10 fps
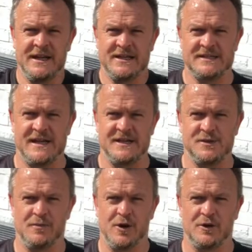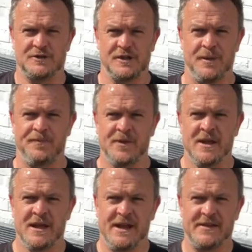So here's your box,
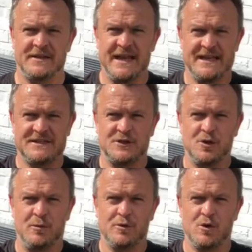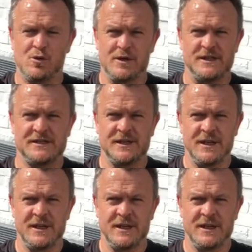and then here's the top corners